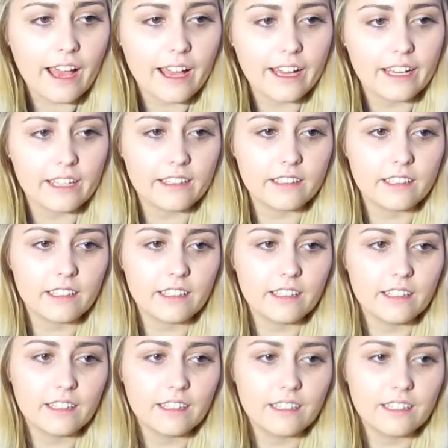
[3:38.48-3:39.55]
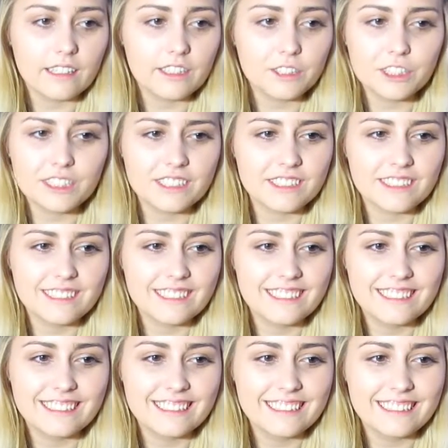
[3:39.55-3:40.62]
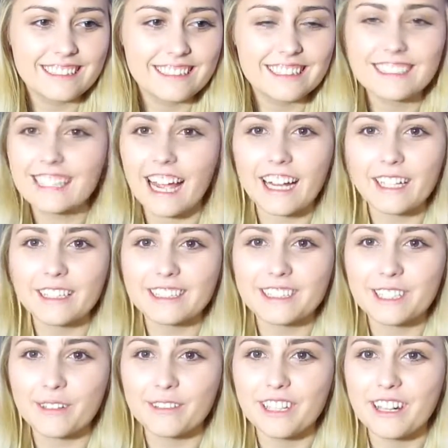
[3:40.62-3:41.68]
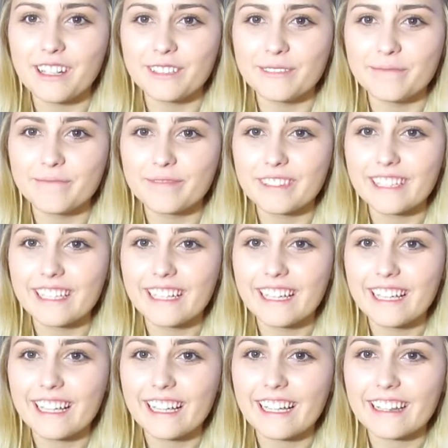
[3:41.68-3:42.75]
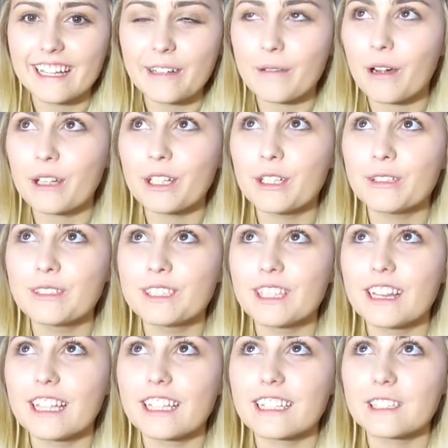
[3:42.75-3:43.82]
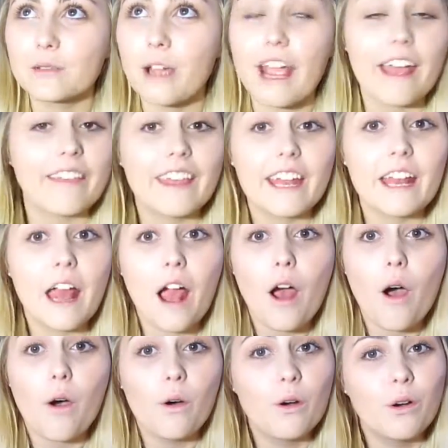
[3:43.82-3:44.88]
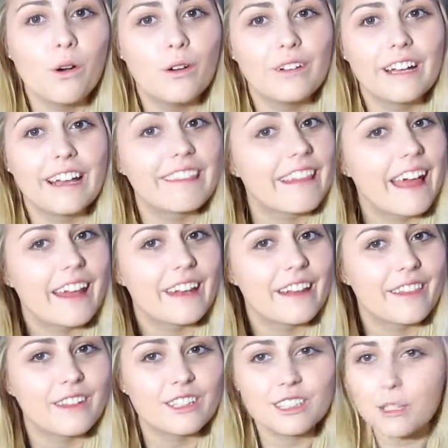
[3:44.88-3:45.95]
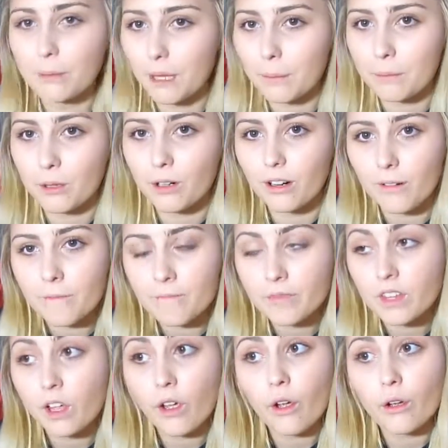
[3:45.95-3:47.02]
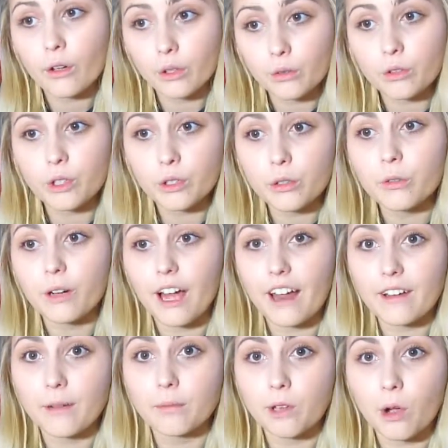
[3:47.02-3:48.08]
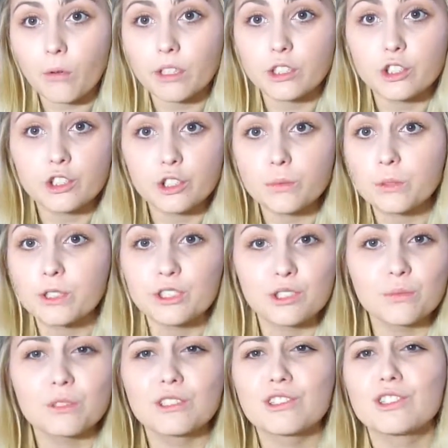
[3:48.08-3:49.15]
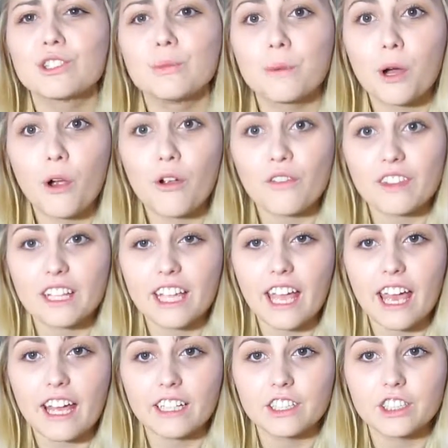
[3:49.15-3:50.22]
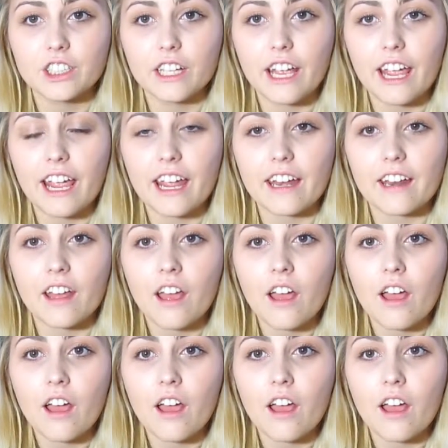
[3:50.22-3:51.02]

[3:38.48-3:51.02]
And it's just, society is so dumb. They want you to think this way. And then there are the people who do end up going super, super, super over the edge and